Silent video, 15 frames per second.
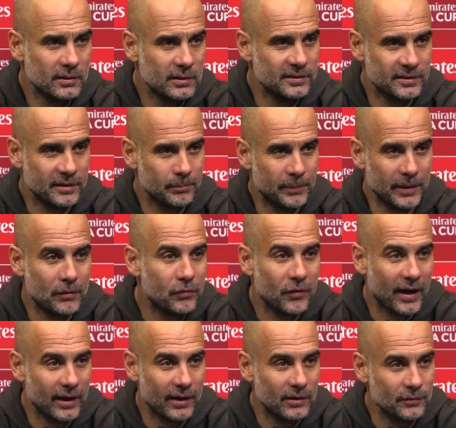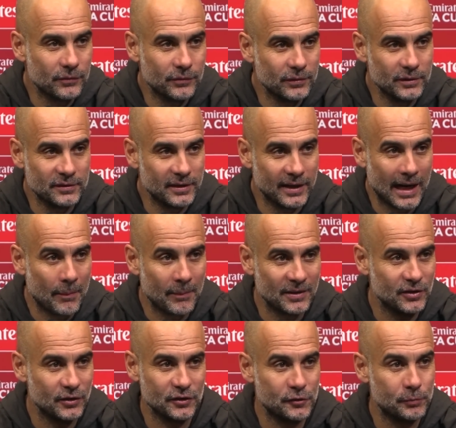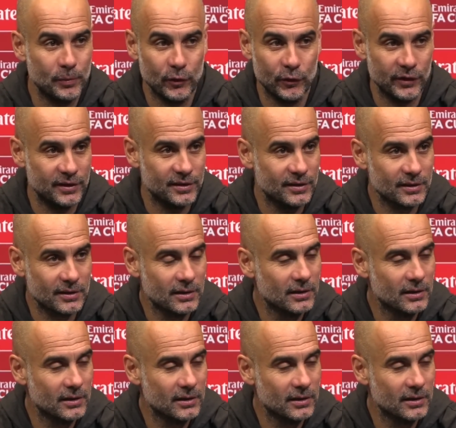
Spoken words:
He's a big fan. He's an amateur spirit.